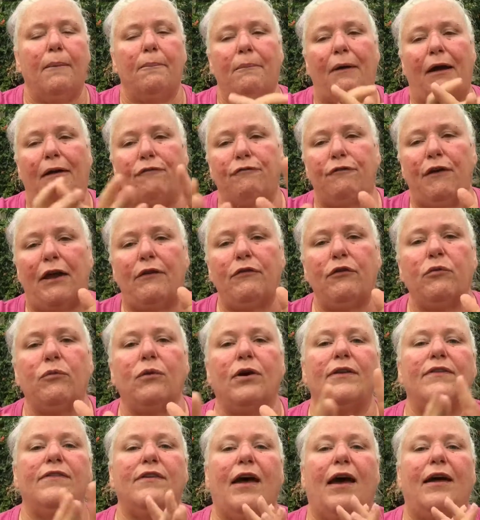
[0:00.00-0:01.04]
My favorite
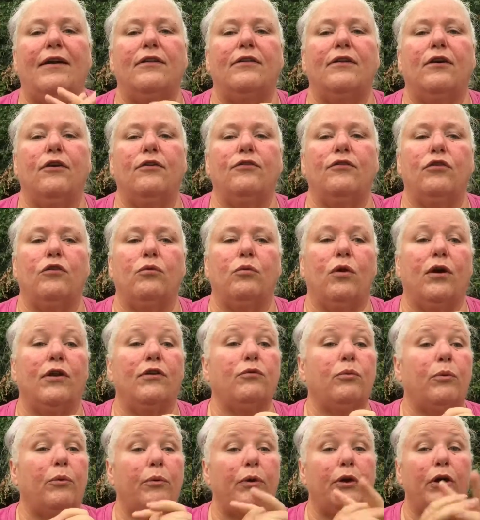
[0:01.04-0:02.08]
ones out of those are the
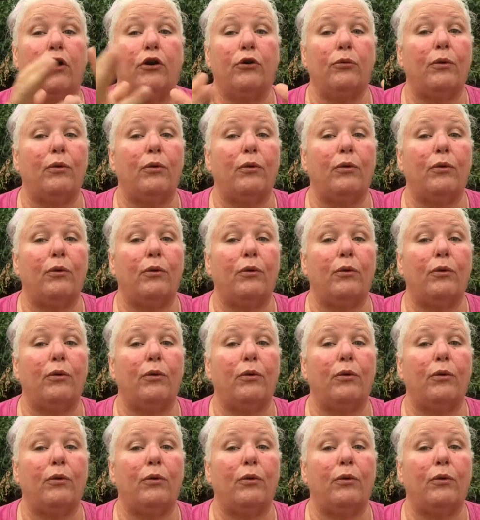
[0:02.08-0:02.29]
ones where we go